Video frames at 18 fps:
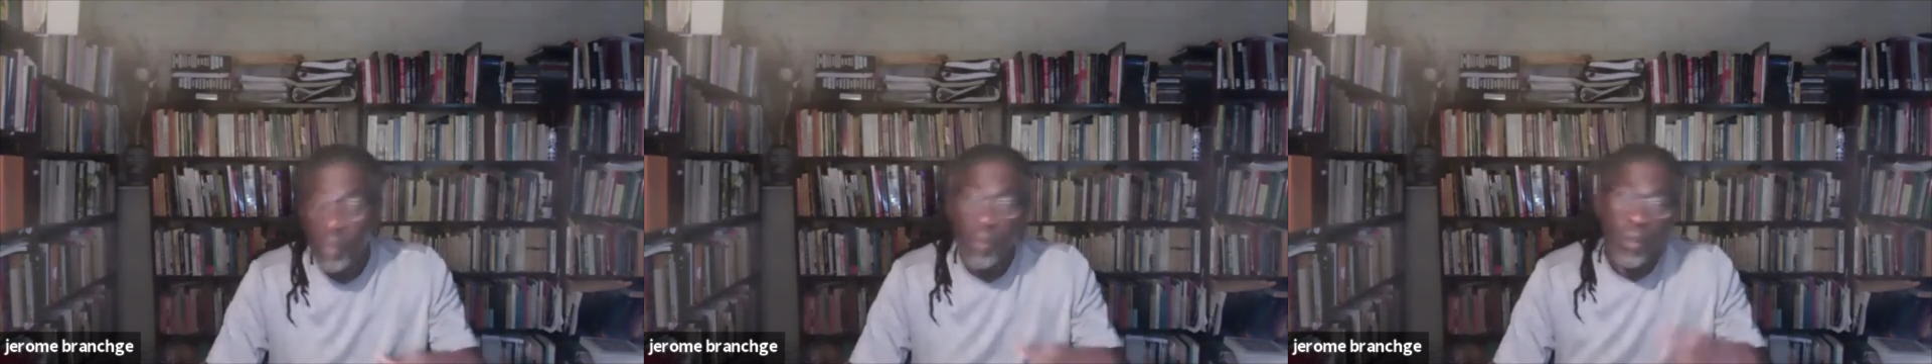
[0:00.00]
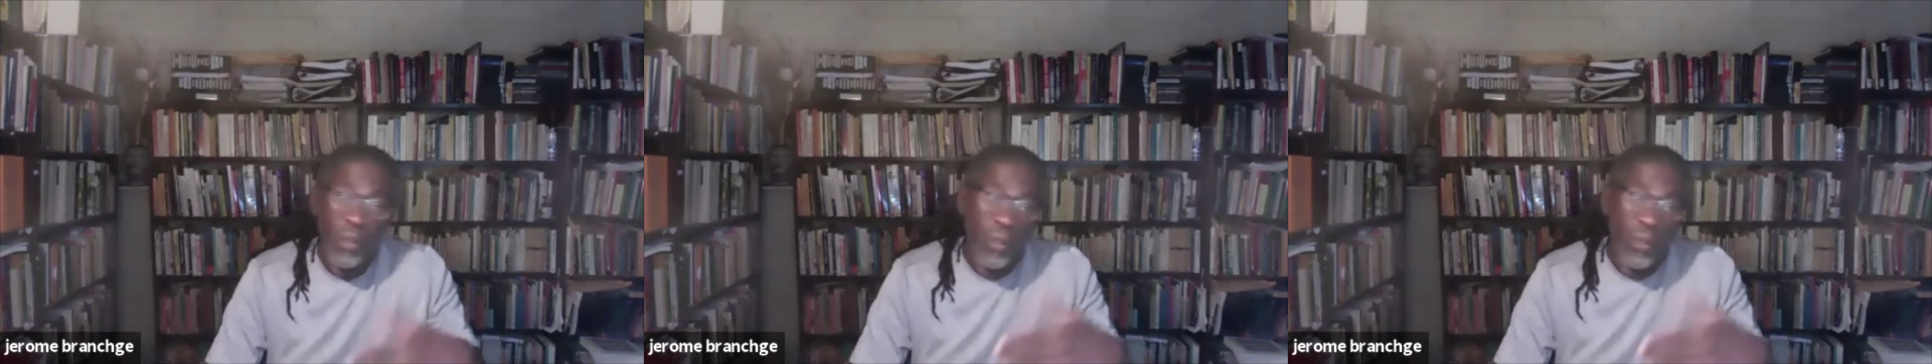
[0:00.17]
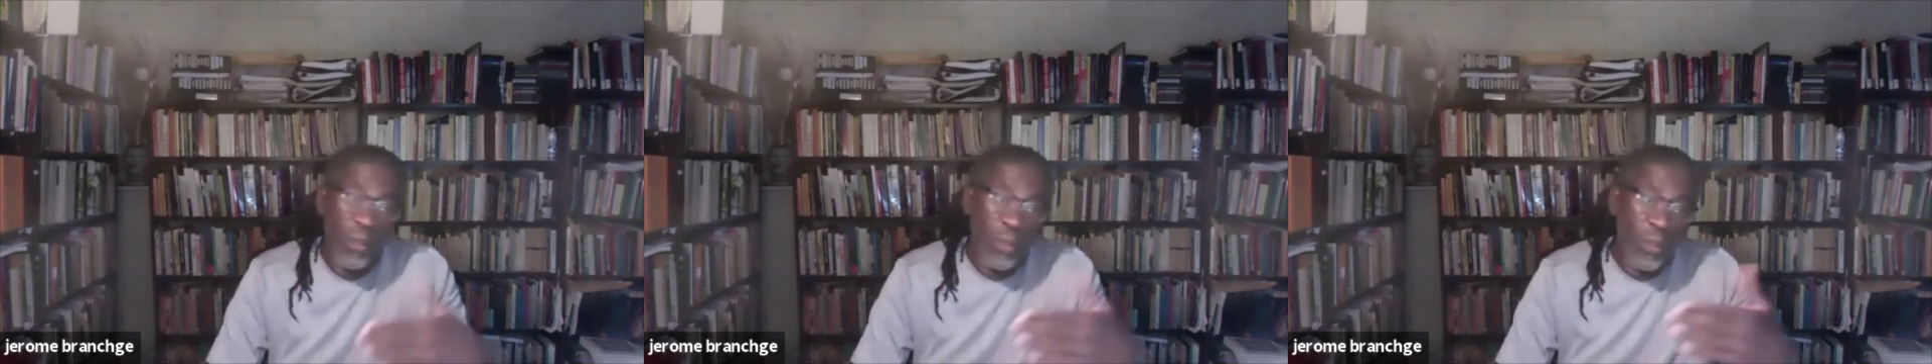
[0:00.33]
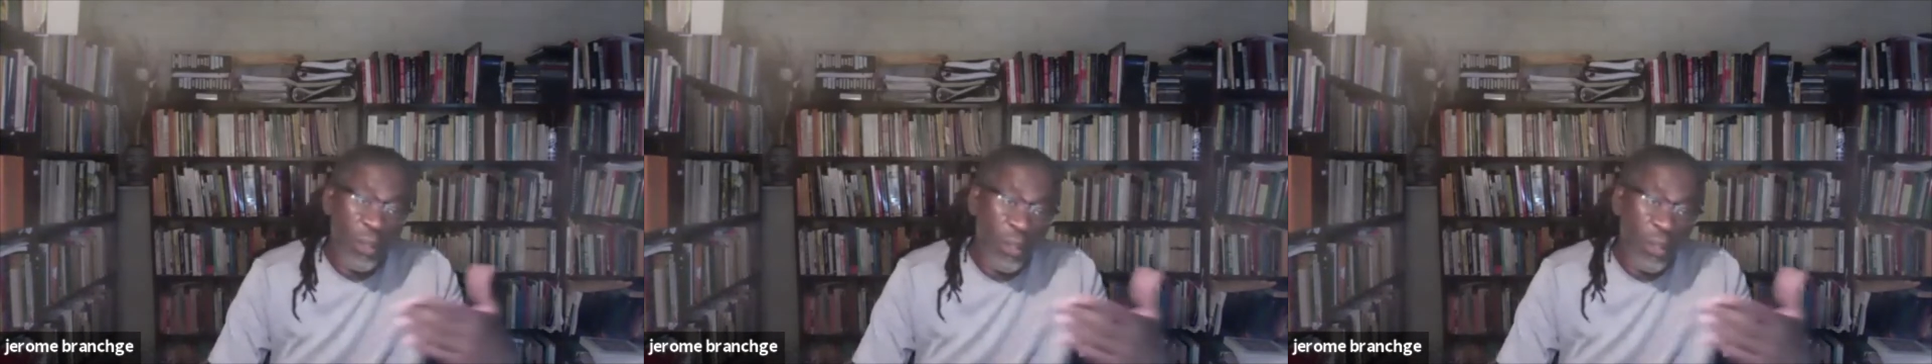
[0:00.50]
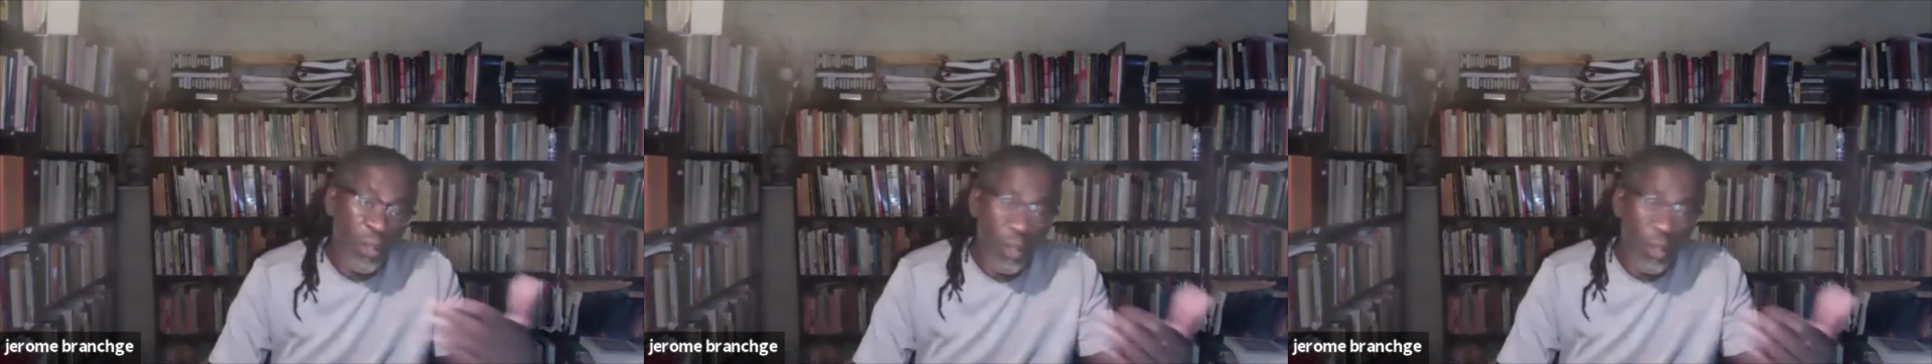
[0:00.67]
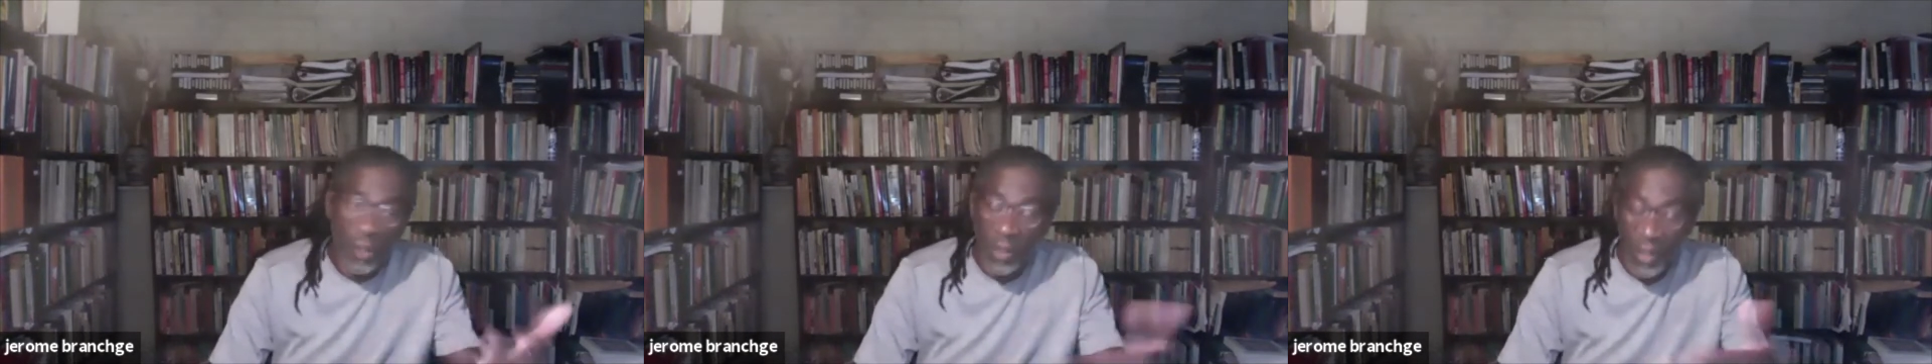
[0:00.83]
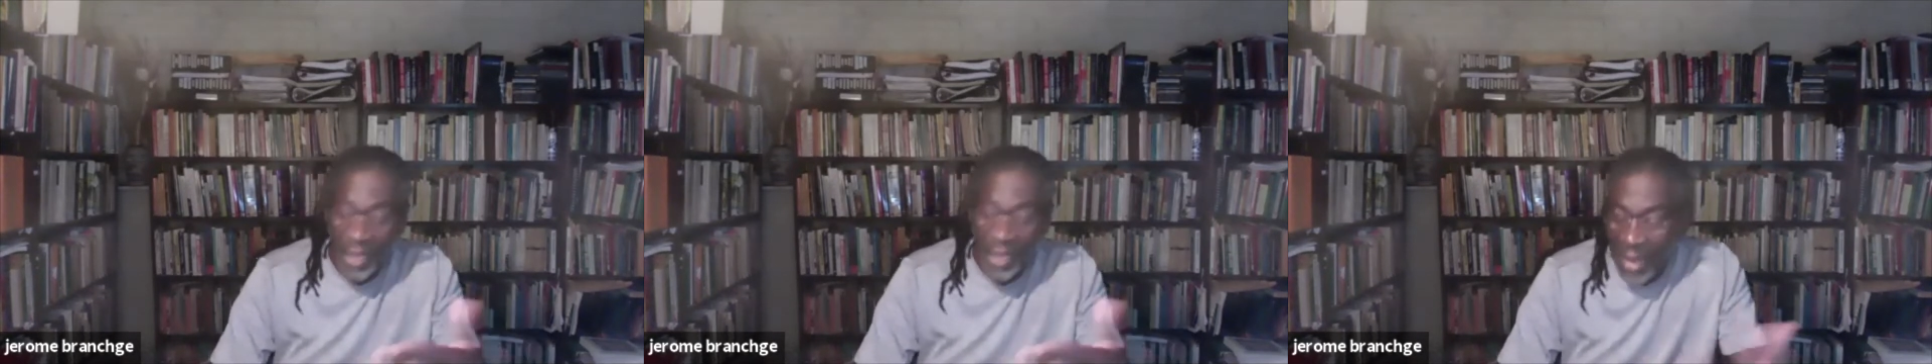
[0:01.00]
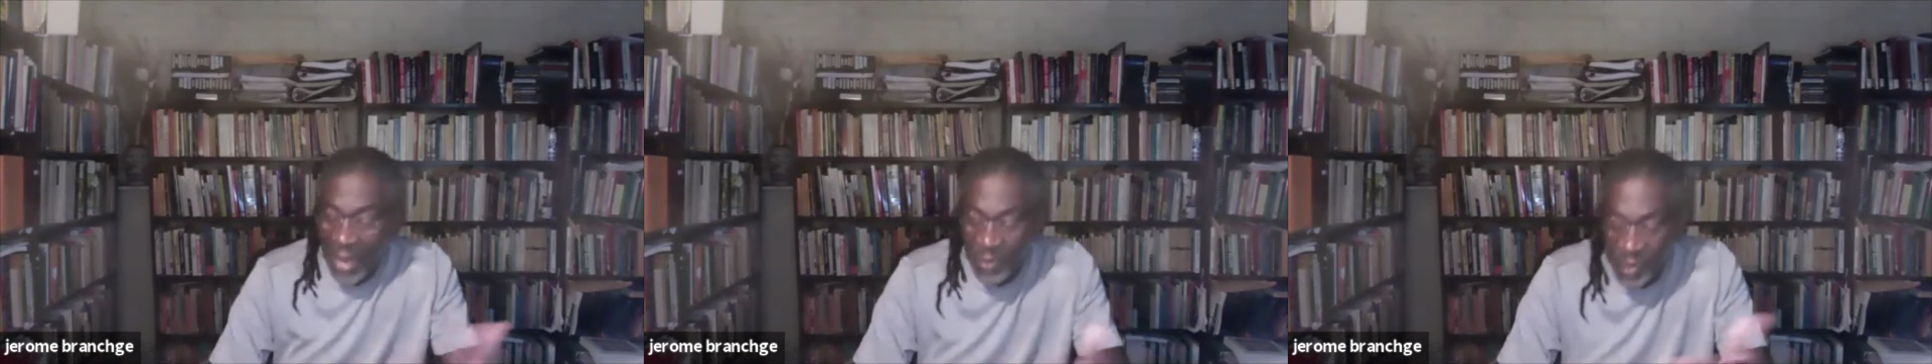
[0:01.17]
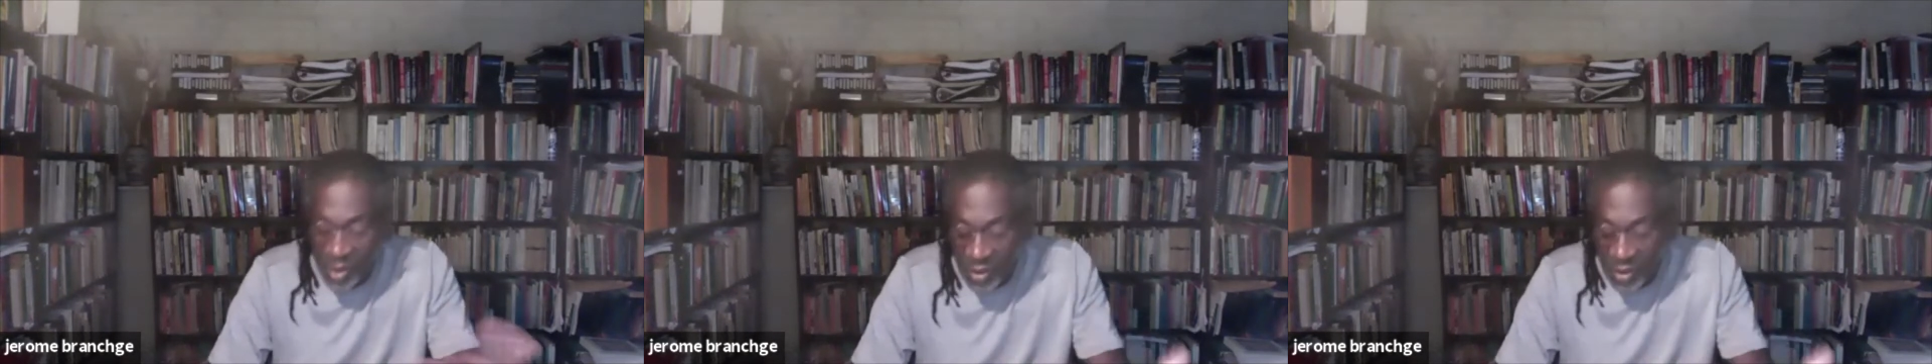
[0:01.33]
or an
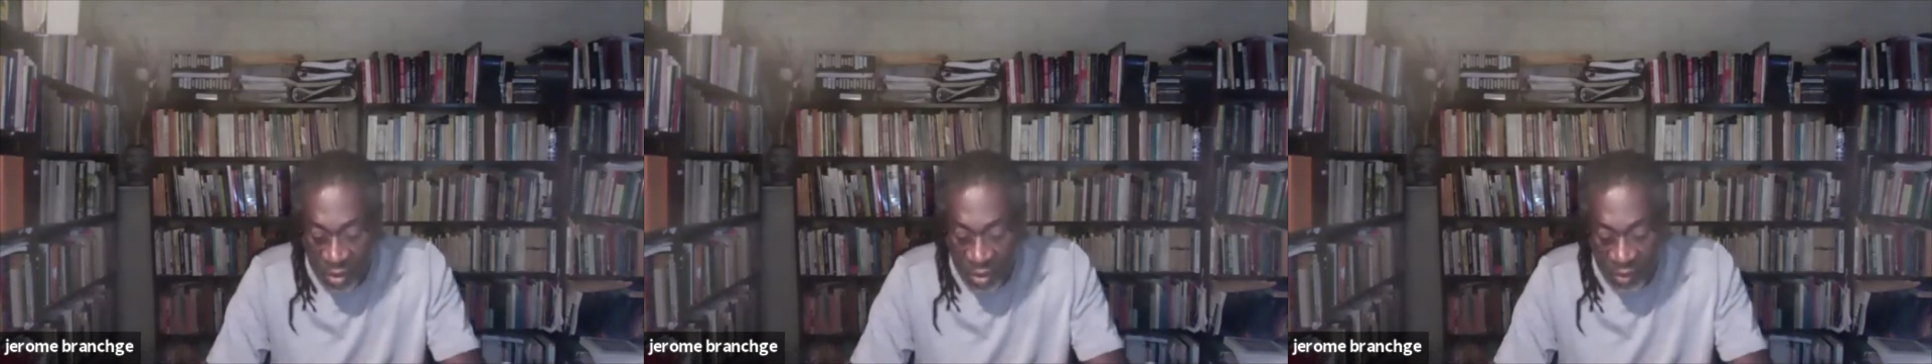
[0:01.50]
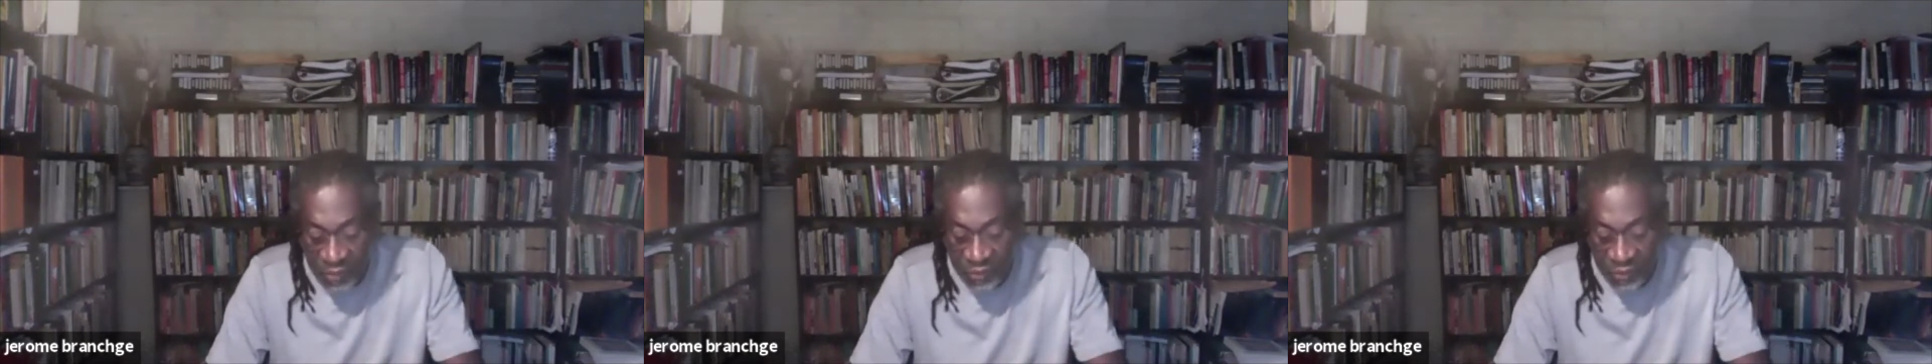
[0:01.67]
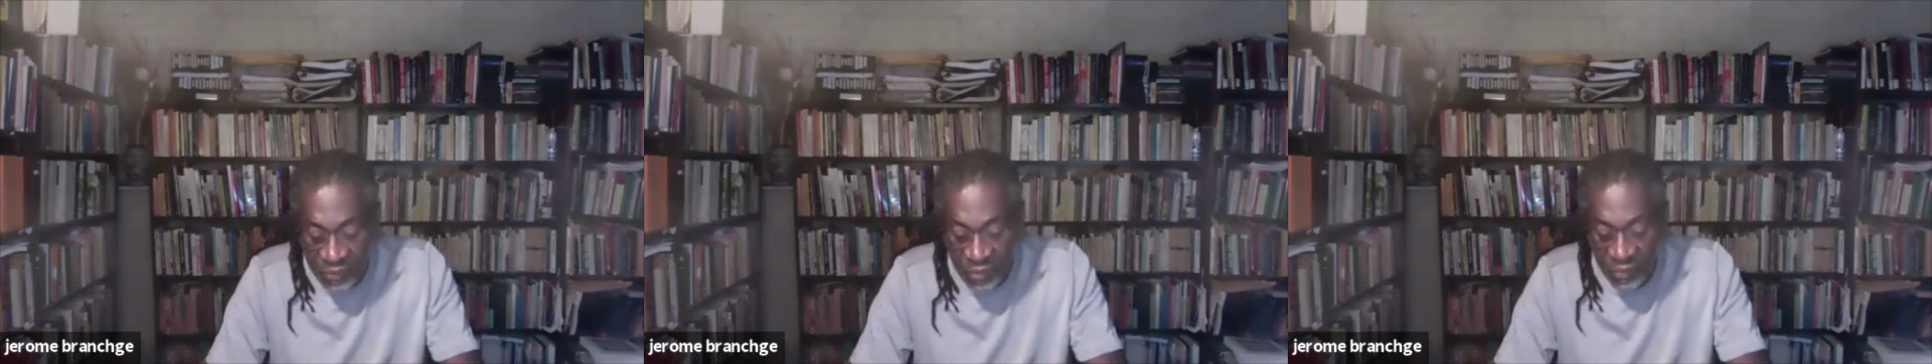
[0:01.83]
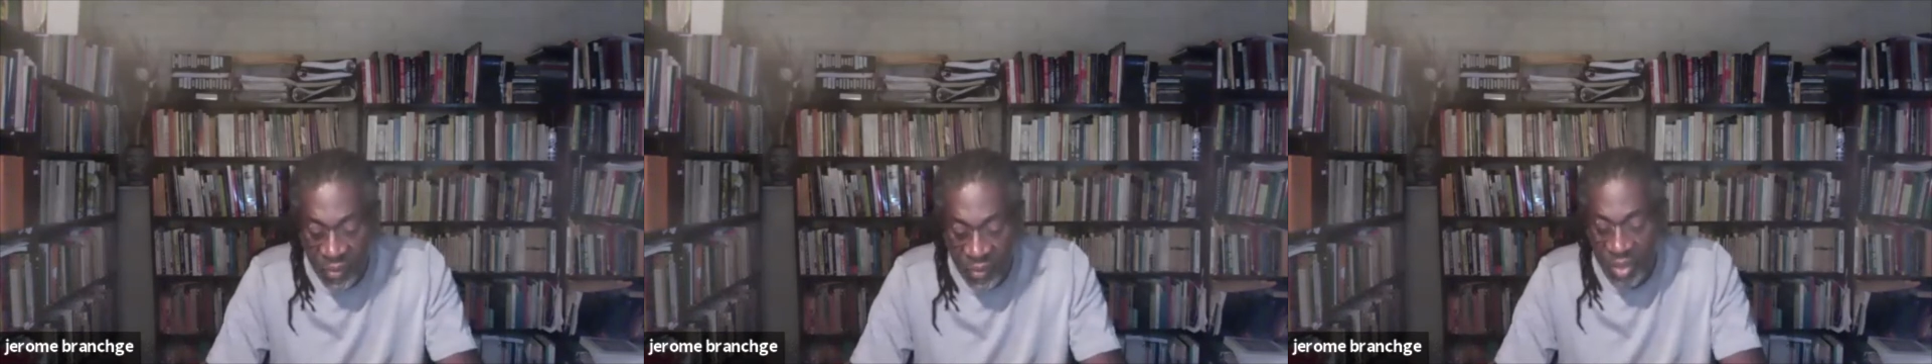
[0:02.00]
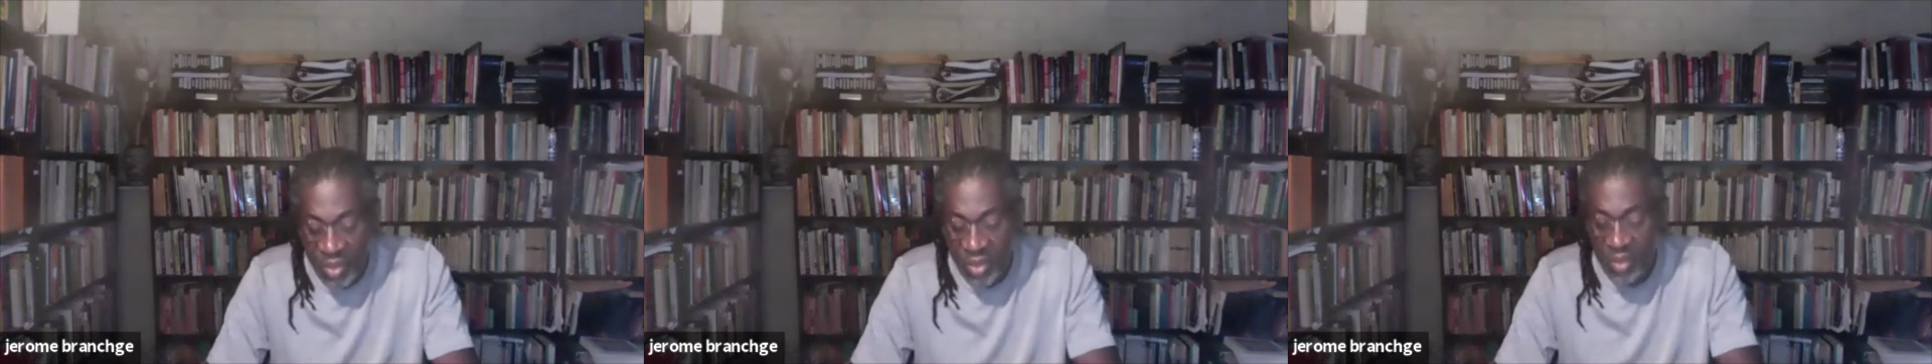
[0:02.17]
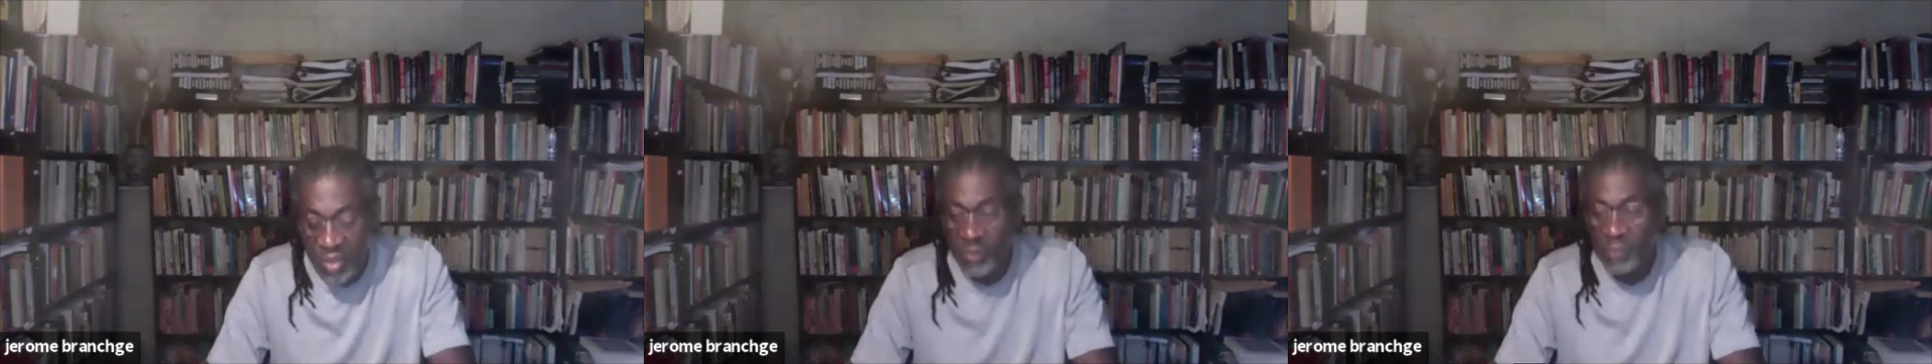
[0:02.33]
absence of racism.